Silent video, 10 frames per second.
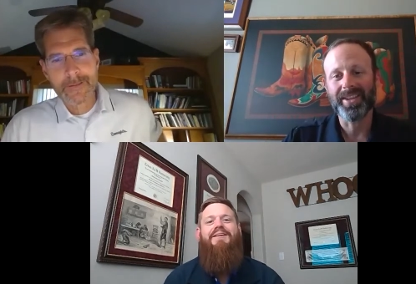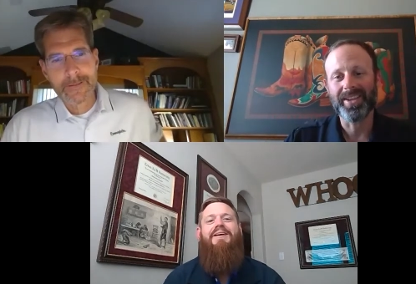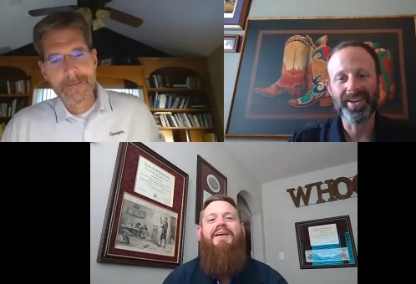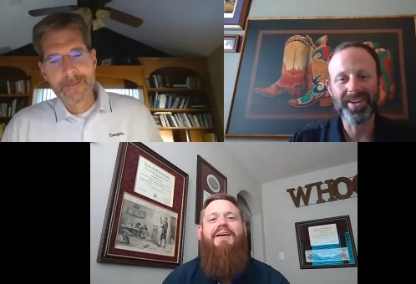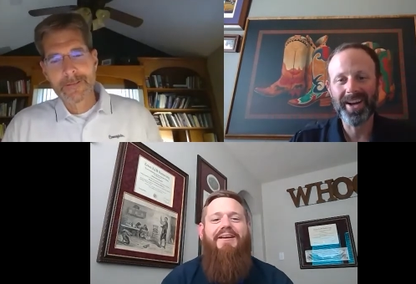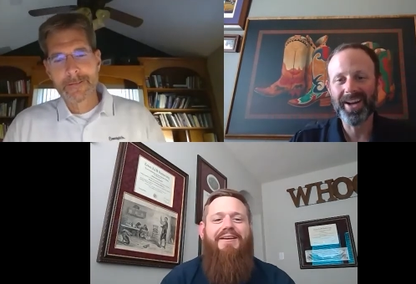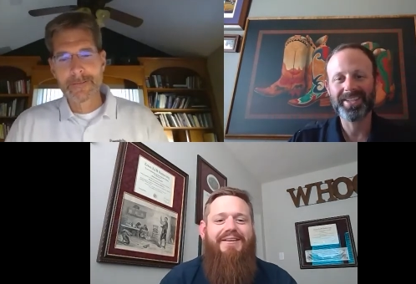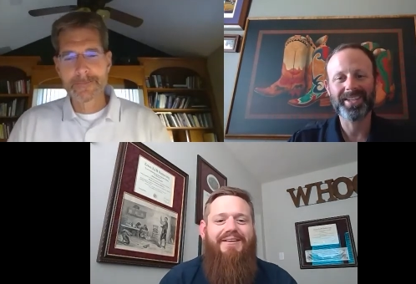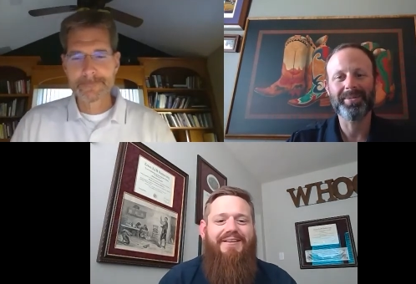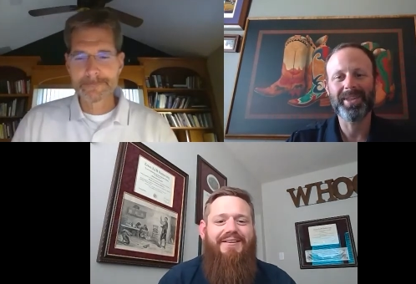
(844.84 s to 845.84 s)
Speaker 1: the
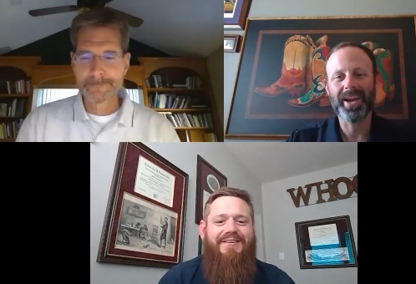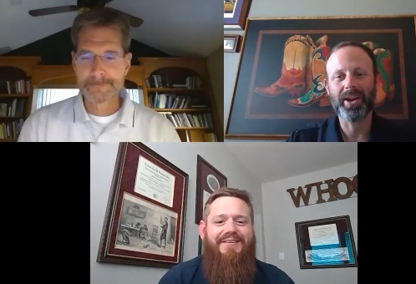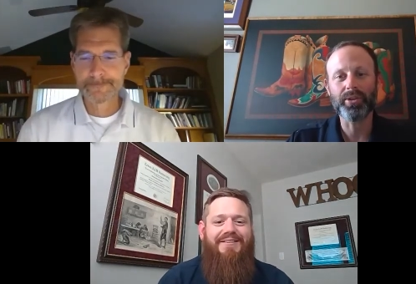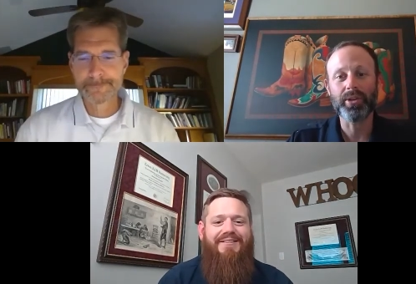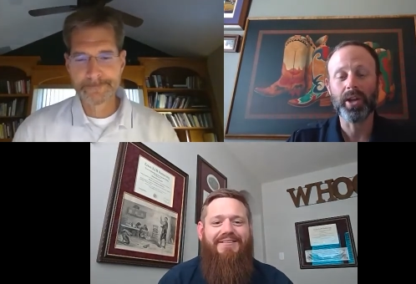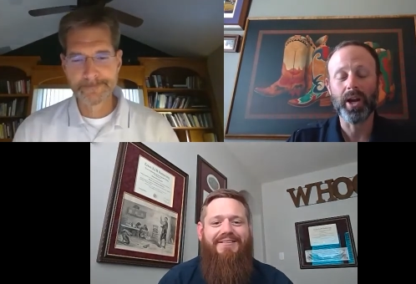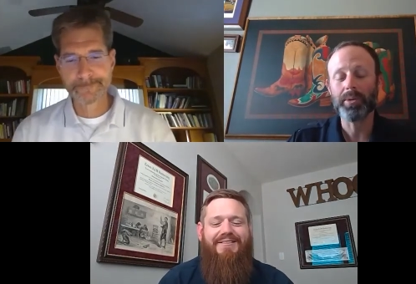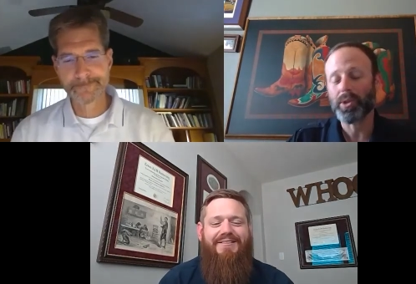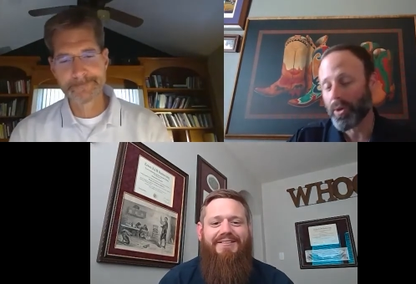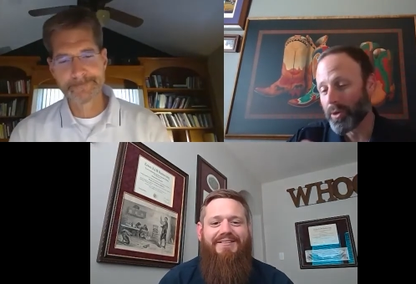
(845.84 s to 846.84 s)
guys tell me that. Oh, you, I
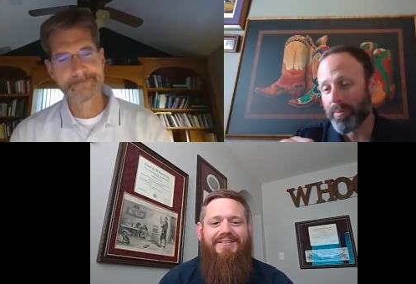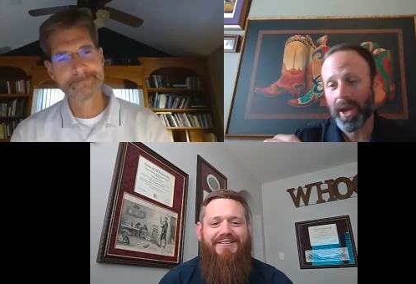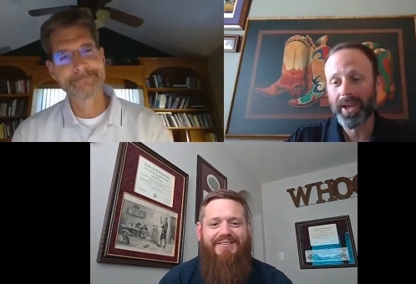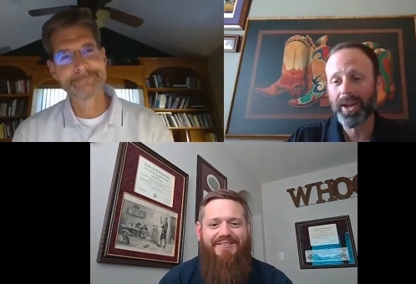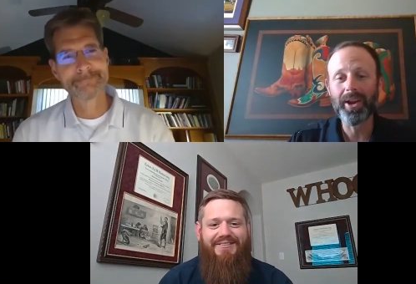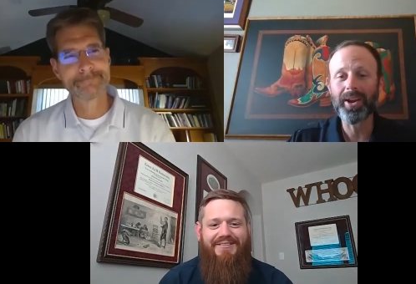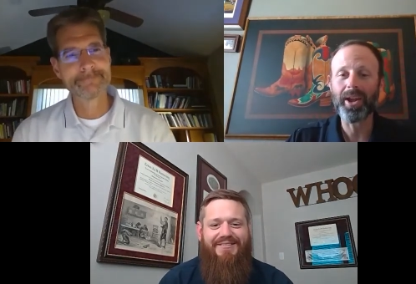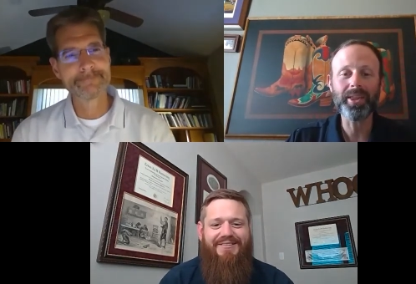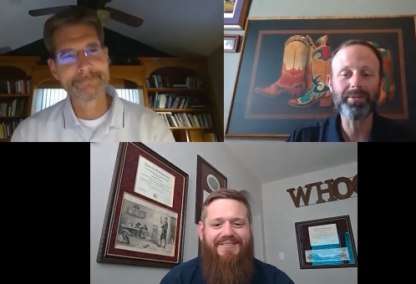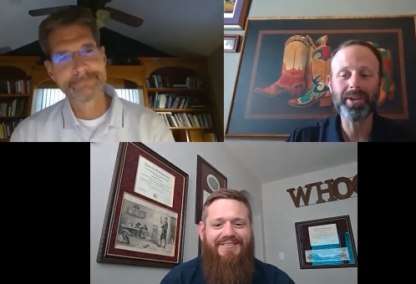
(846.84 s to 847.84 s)
was told to back it out an
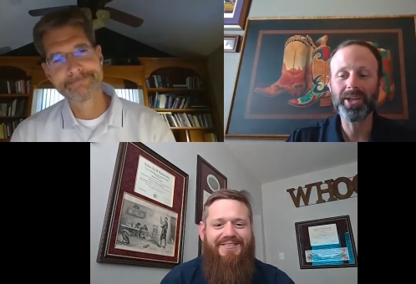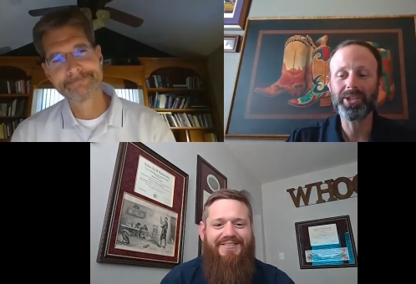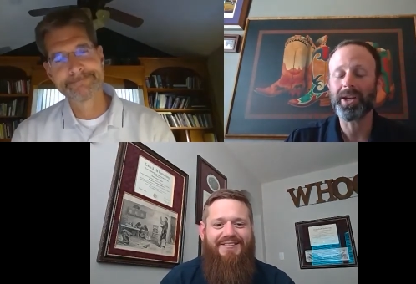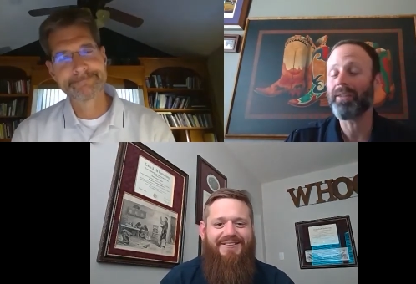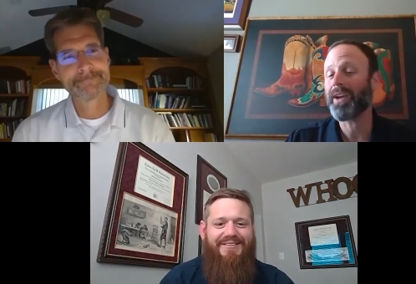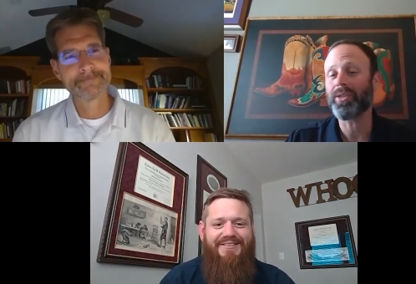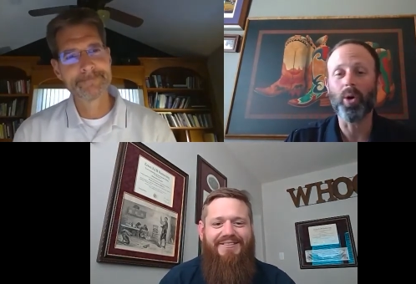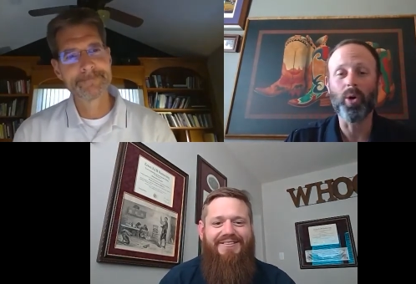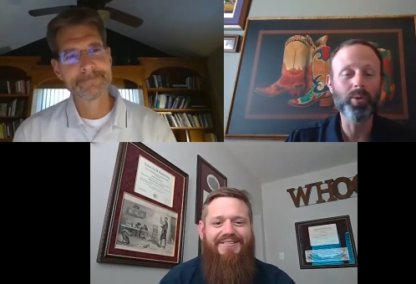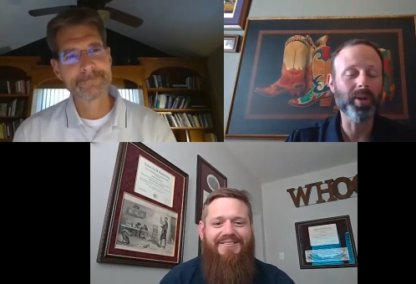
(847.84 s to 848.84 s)
eighth of an inch, and I've had the
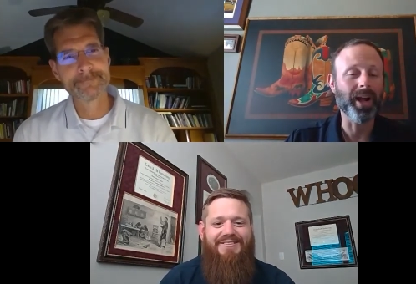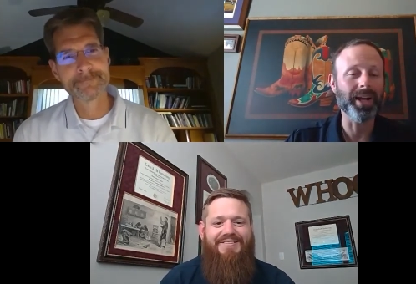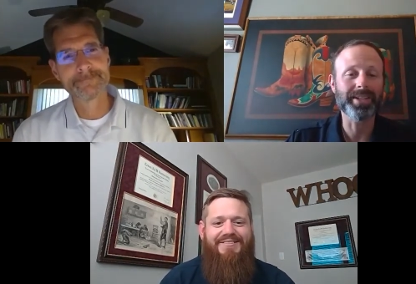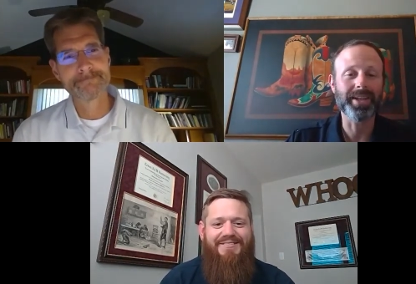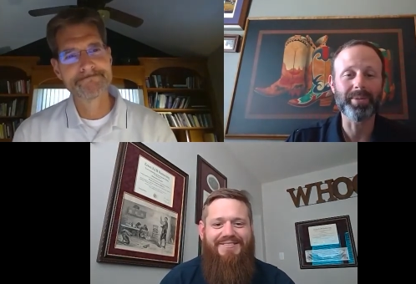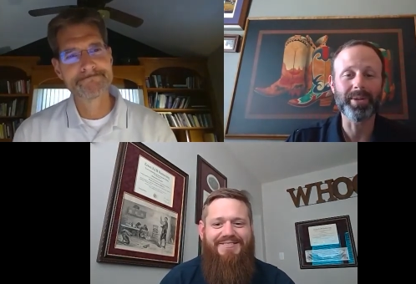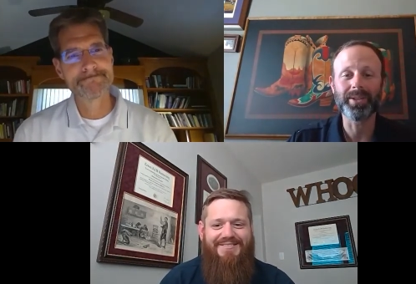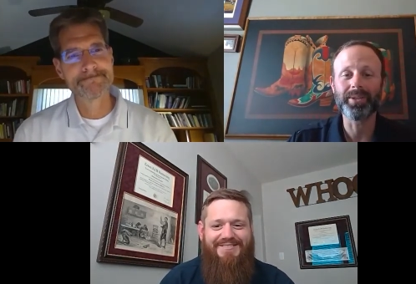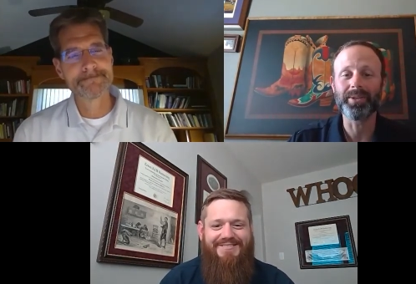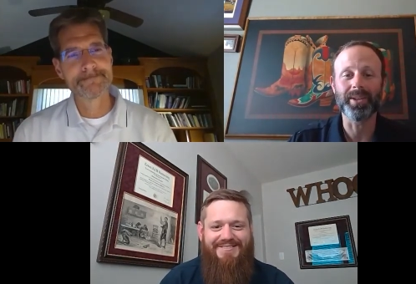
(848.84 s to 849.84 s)
old guys tell me
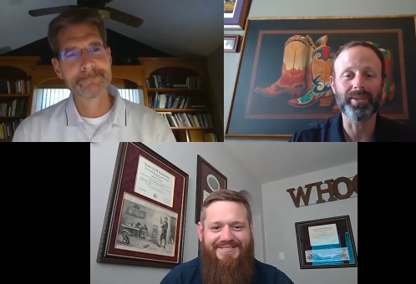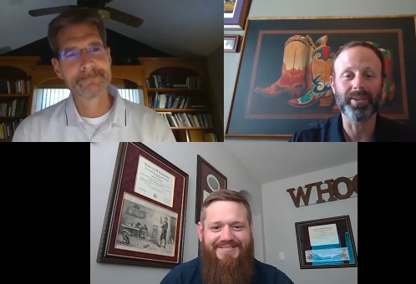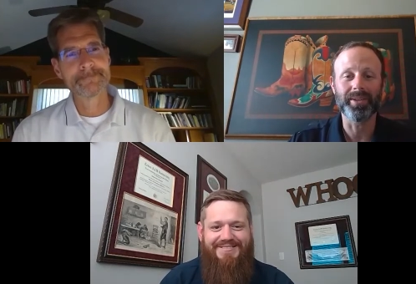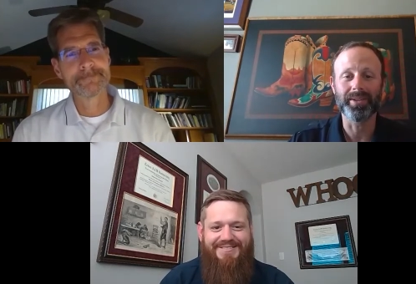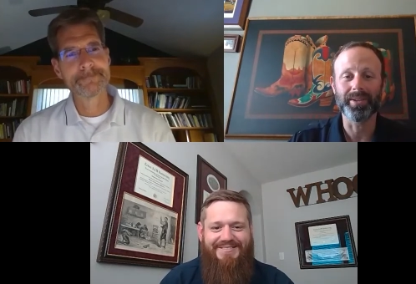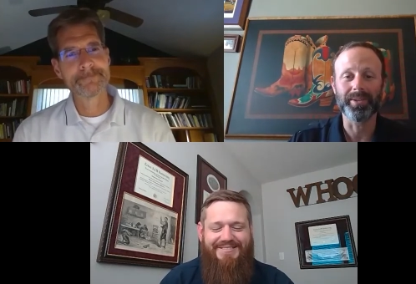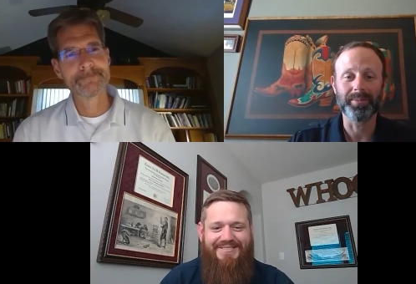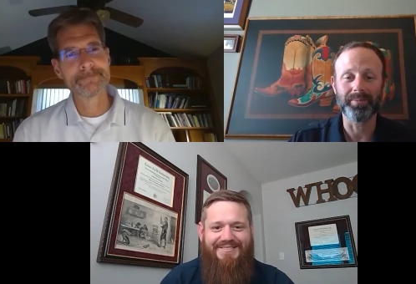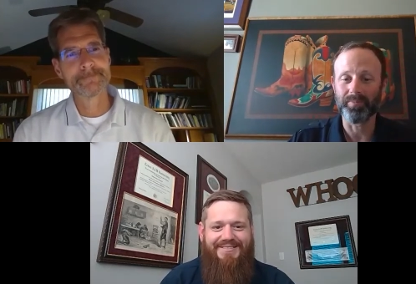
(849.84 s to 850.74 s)
too in the in the